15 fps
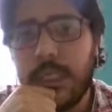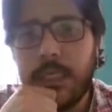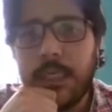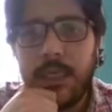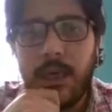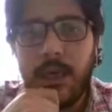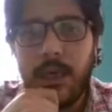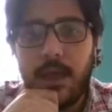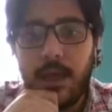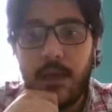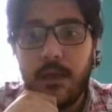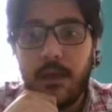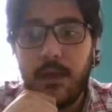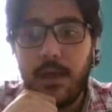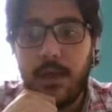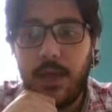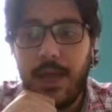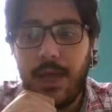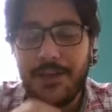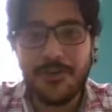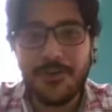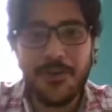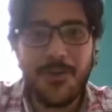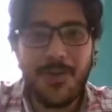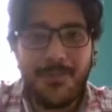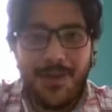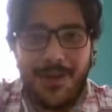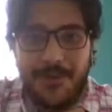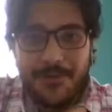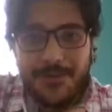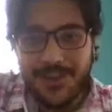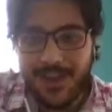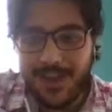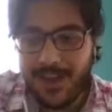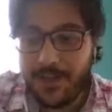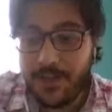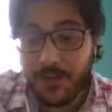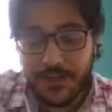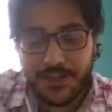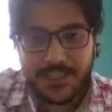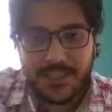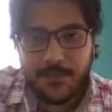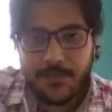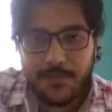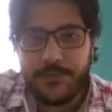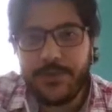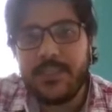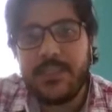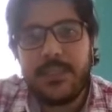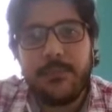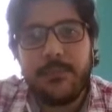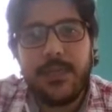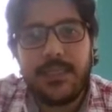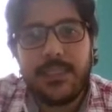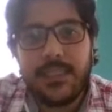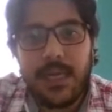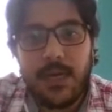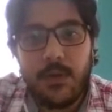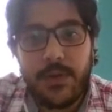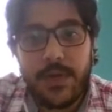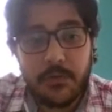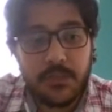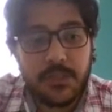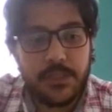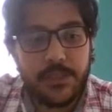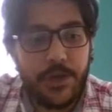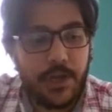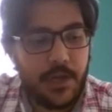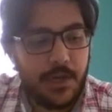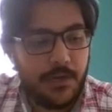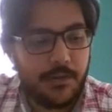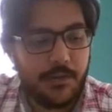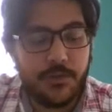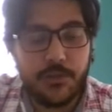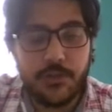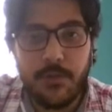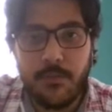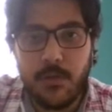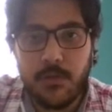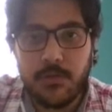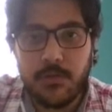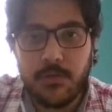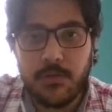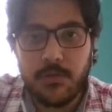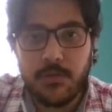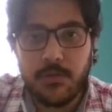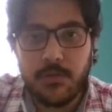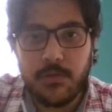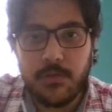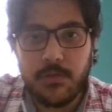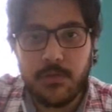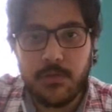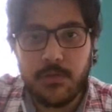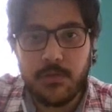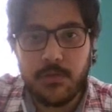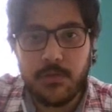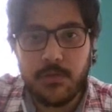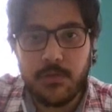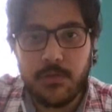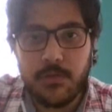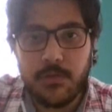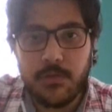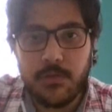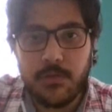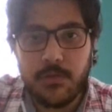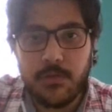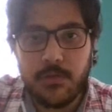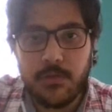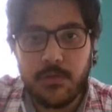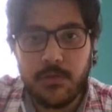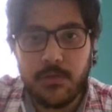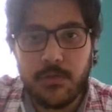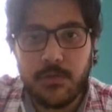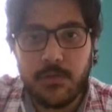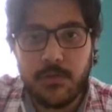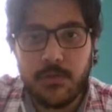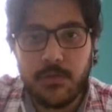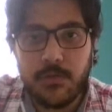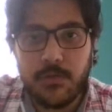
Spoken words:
I don't know about your experience, but when I was learning English, most of the examples of authentic materials I got